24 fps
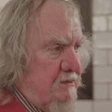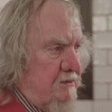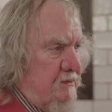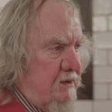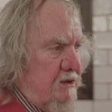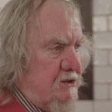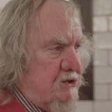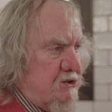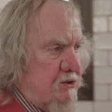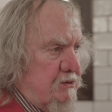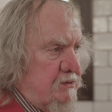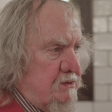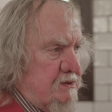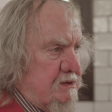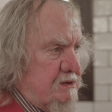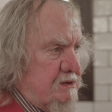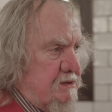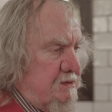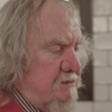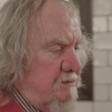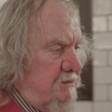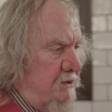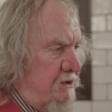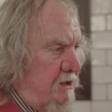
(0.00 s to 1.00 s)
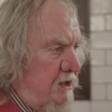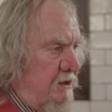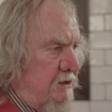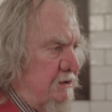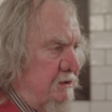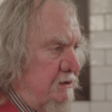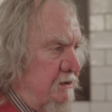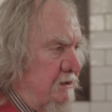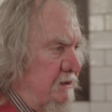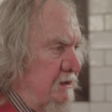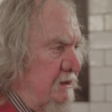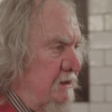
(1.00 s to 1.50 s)
When she was
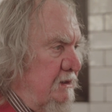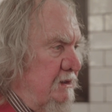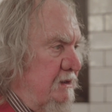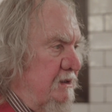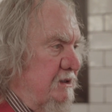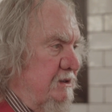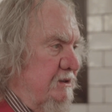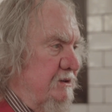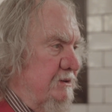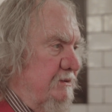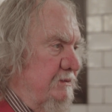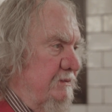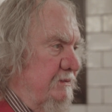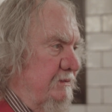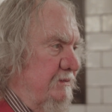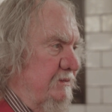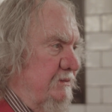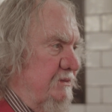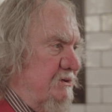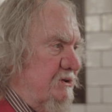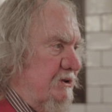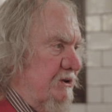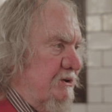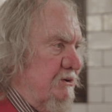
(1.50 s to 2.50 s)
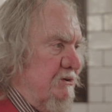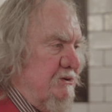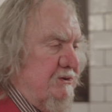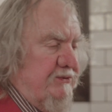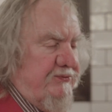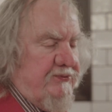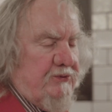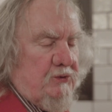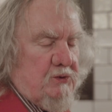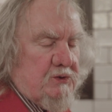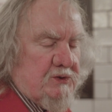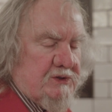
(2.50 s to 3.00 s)
young, she couldn't
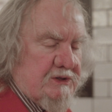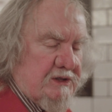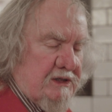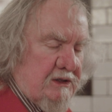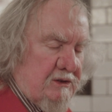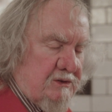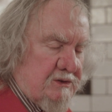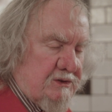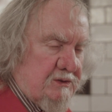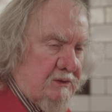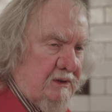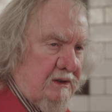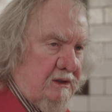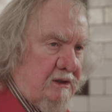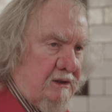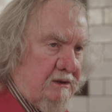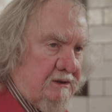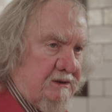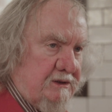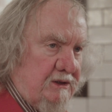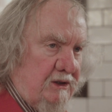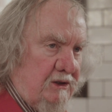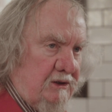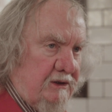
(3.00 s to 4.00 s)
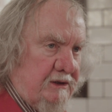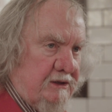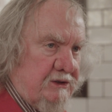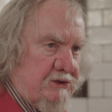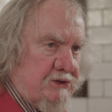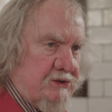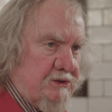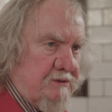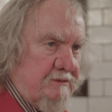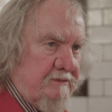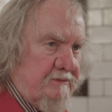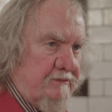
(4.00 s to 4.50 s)
afford to go to art college,
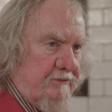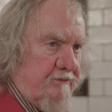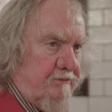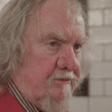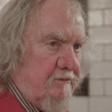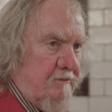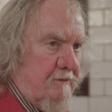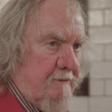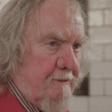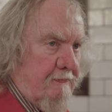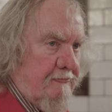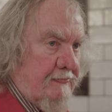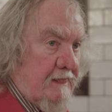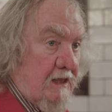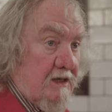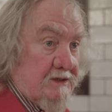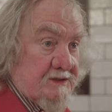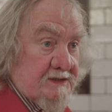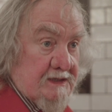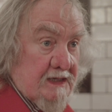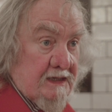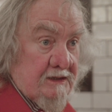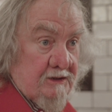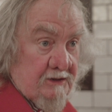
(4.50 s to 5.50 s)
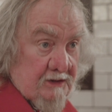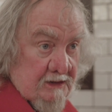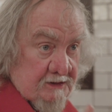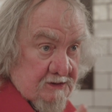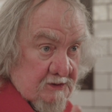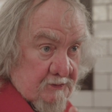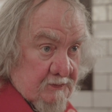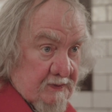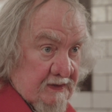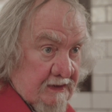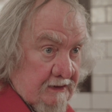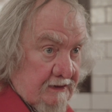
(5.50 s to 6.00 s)
because then you had to
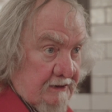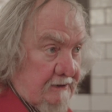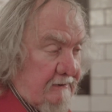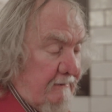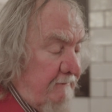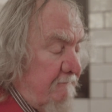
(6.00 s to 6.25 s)
pay.